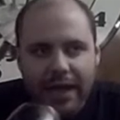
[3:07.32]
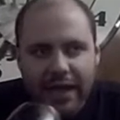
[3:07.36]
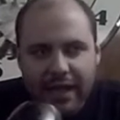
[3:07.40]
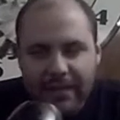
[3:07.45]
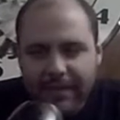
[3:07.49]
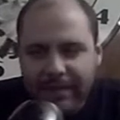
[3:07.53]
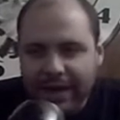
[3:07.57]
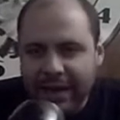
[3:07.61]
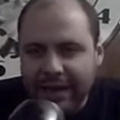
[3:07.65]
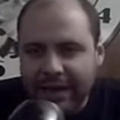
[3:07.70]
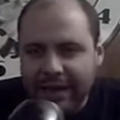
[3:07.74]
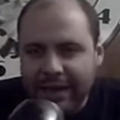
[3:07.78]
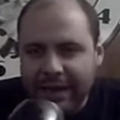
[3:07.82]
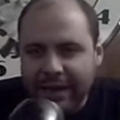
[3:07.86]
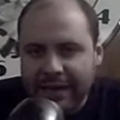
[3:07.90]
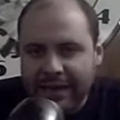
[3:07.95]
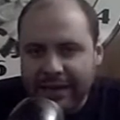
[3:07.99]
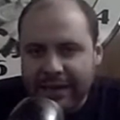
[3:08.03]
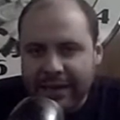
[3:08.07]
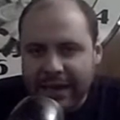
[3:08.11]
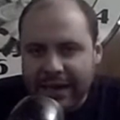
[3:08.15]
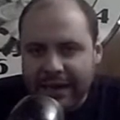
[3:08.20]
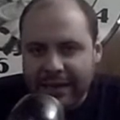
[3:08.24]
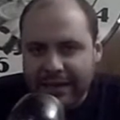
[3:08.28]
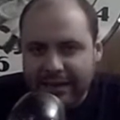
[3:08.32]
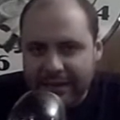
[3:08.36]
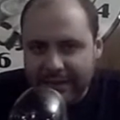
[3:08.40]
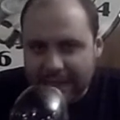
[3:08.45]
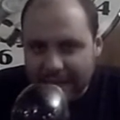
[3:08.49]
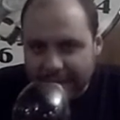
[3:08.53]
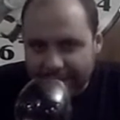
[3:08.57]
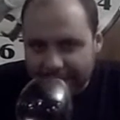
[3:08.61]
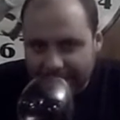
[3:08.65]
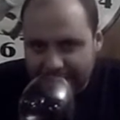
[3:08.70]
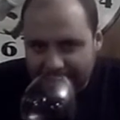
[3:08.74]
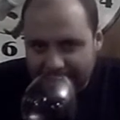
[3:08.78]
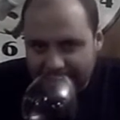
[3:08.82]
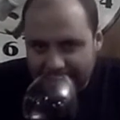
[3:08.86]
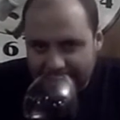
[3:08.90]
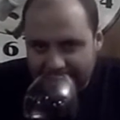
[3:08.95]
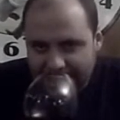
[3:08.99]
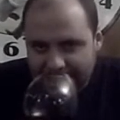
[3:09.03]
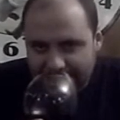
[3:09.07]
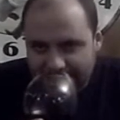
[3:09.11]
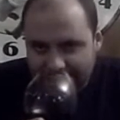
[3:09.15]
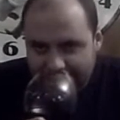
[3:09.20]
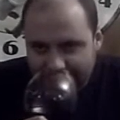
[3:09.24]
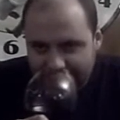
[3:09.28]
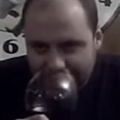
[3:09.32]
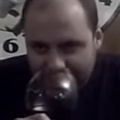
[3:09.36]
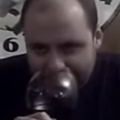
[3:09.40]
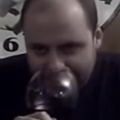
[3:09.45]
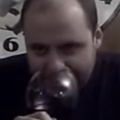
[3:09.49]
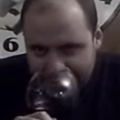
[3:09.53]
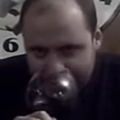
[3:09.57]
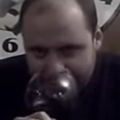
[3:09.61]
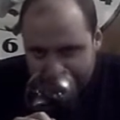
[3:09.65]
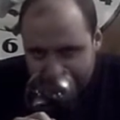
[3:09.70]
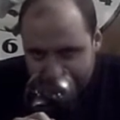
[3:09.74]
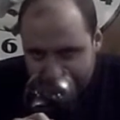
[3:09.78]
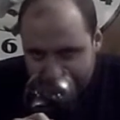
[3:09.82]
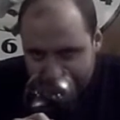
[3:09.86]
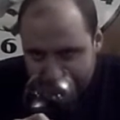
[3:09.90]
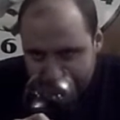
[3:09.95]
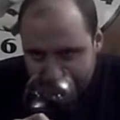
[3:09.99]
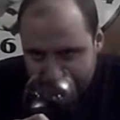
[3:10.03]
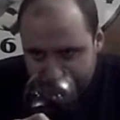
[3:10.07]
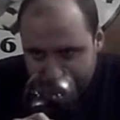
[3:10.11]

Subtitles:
I am kind of getting that vanilla hint out of here.